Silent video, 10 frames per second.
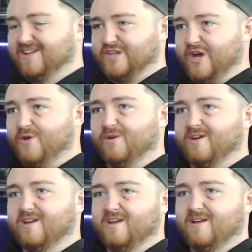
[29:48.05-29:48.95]
So
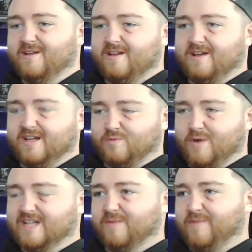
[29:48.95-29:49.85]
as
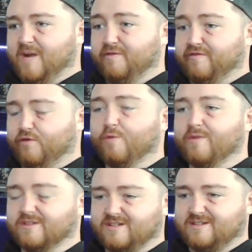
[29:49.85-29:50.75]
well as it being a
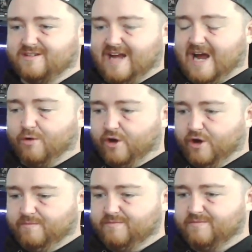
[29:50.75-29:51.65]
performance
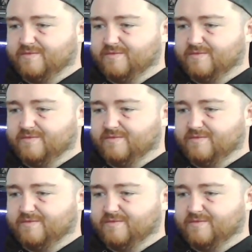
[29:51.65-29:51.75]
outcome,